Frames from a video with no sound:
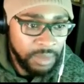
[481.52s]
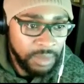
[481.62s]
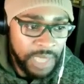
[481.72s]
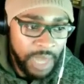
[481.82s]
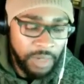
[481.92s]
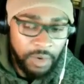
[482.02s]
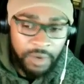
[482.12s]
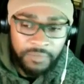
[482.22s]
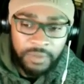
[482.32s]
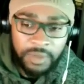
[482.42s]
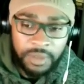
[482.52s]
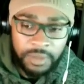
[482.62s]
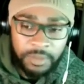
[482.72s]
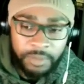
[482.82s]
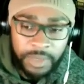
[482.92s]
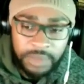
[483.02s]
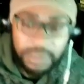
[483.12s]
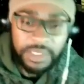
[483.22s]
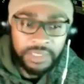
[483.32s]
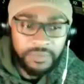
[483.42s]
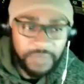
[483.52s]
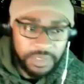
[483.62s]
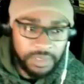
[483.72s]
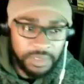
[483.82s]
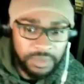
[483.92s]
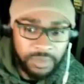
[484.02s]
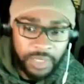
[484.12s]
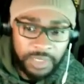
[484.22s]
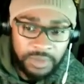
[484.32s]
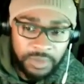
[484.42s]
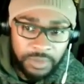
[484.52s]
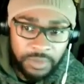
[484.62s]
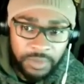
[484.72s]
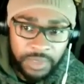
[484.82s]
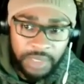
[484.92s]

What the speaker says: knock off the person that's physically trying to